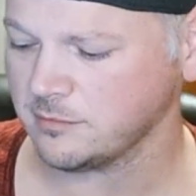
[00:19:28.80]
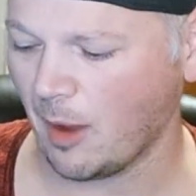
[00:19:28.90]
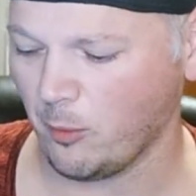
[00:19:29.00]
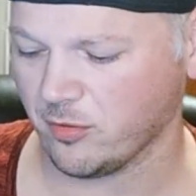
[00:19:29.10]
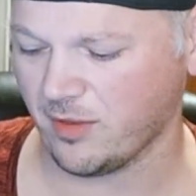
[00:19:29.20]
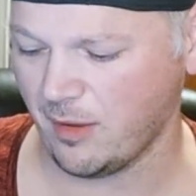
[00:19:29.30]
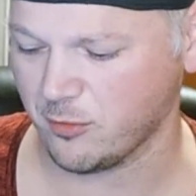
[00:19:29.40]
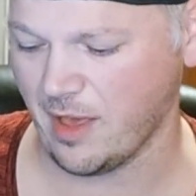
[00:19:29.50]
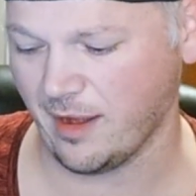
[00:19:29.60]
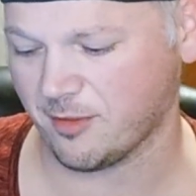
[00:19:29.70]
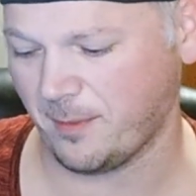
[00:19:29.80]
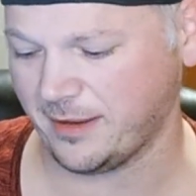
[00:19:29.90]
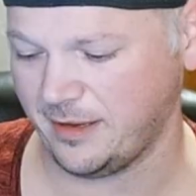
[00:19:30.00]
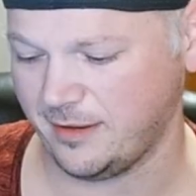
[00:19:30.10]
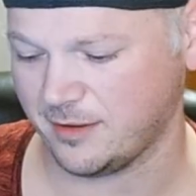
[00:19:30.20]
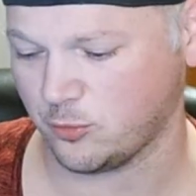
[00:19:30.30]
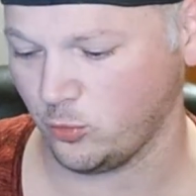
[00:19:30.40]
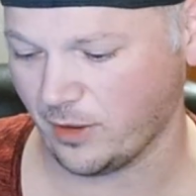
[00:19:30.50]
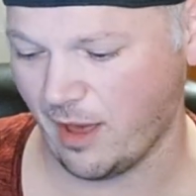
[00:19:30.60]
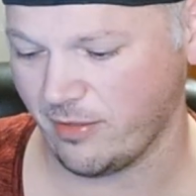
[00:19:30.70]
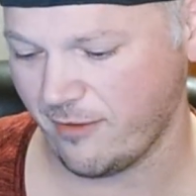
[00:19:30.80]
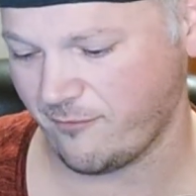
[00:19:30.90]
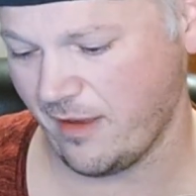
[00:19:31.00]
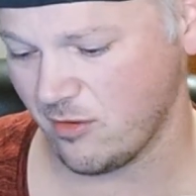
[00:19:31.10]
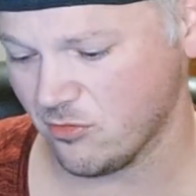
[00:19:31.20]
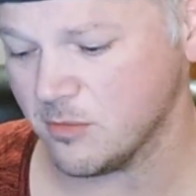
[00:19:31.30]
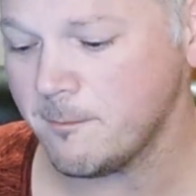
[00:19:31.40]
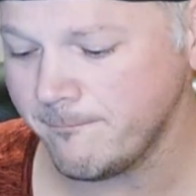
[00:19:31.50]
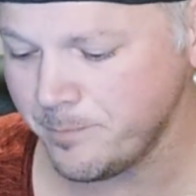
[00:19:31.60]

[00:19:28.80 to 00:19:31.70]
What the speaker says: I will say I was not expecting it to cool down that fast.